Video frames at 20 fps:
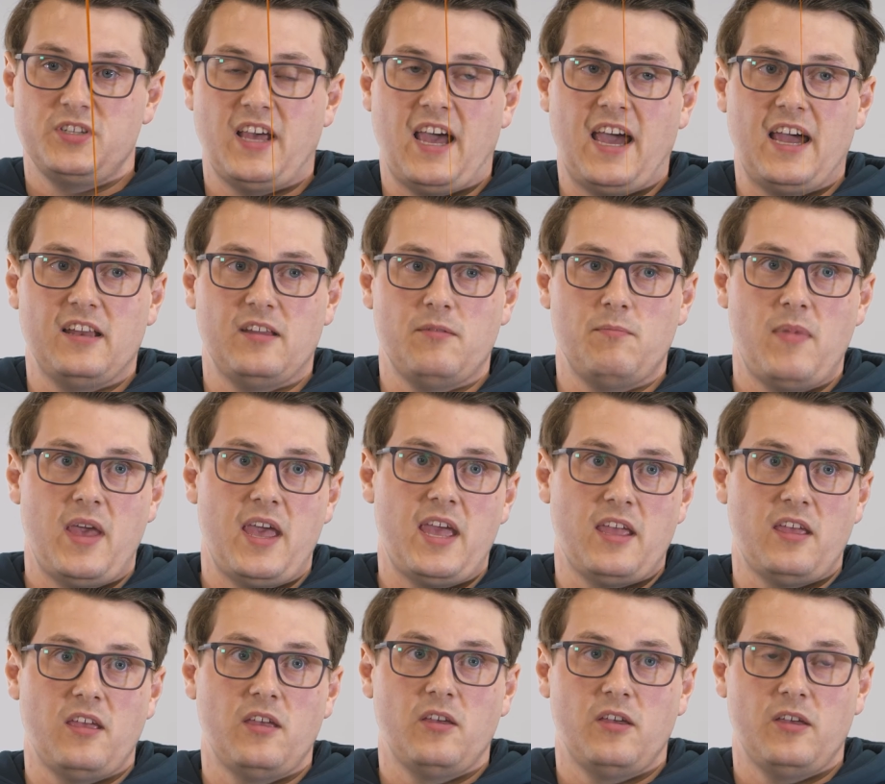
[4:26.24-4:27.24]
had in
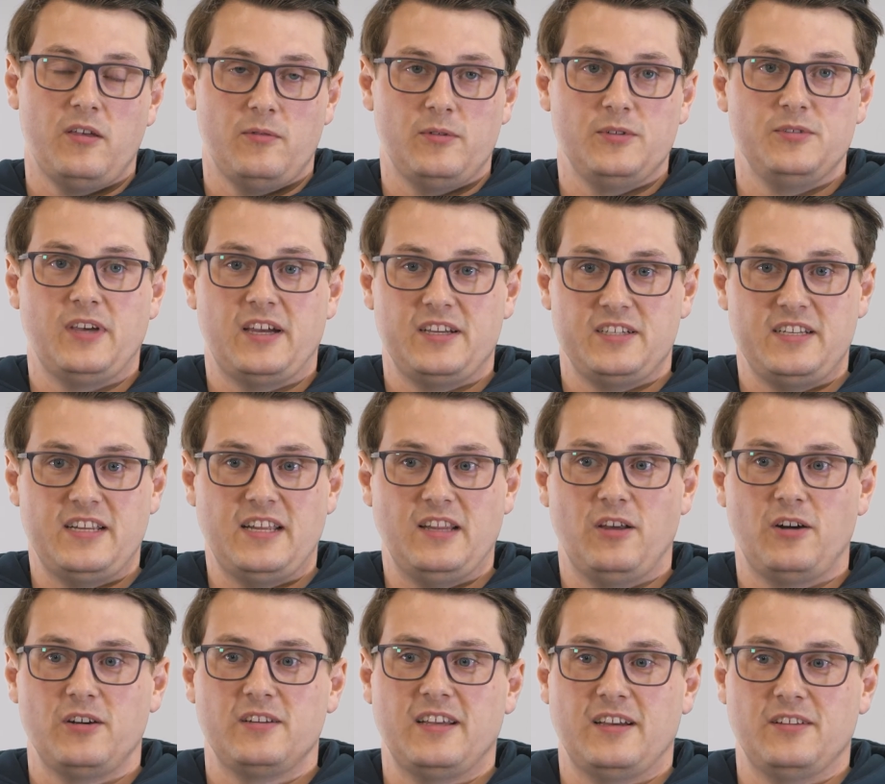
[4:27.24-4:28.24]
May, it was actually in
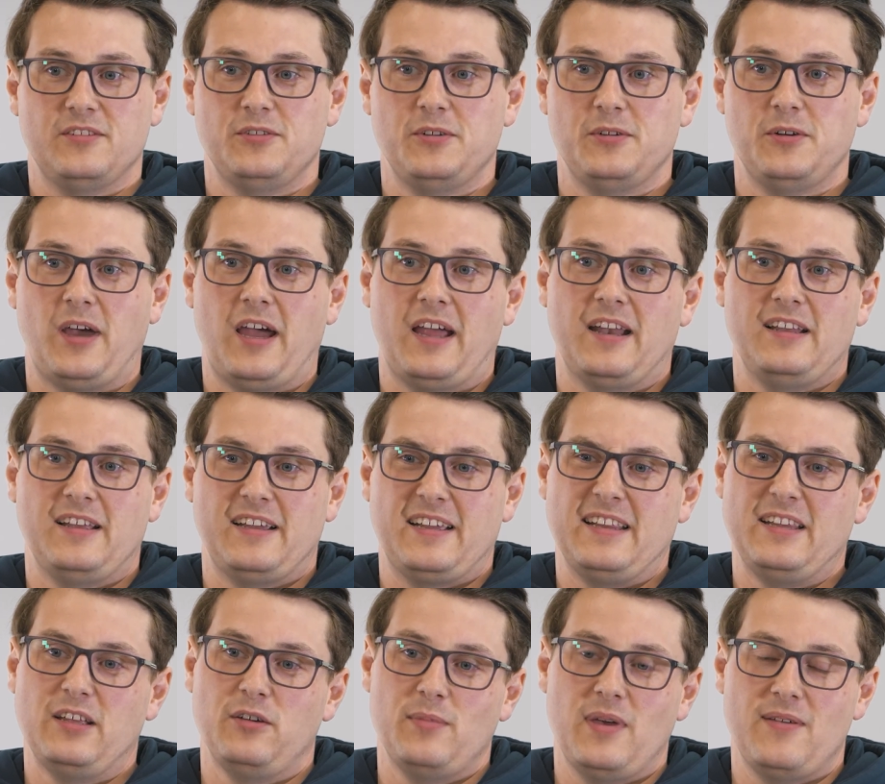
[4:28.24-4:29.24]
lockdown, so it had like
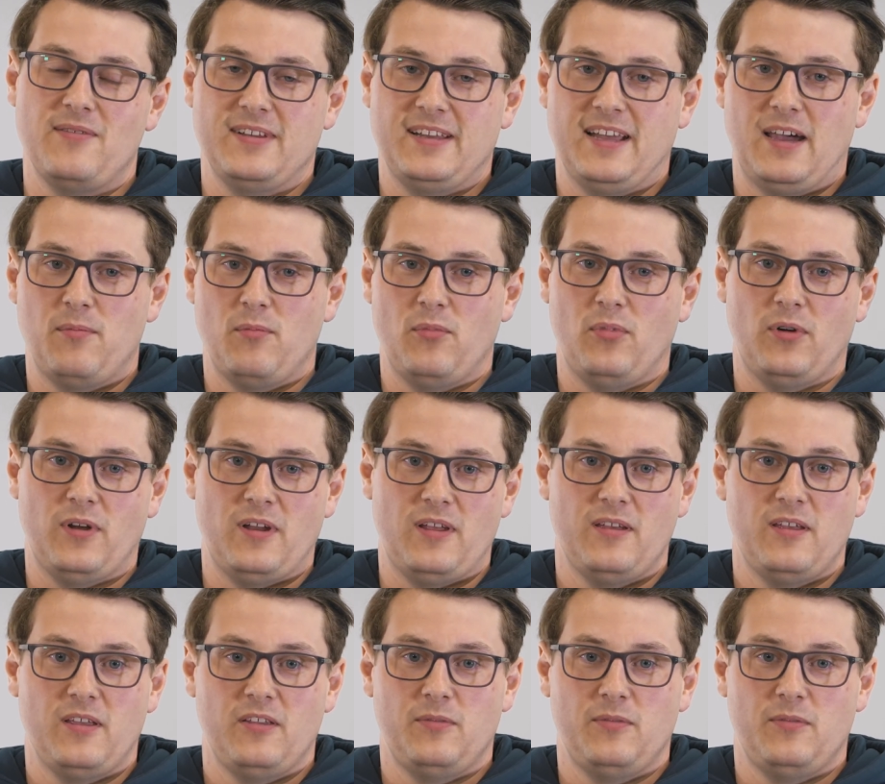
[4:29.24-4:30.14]
a little bit of a damper on it,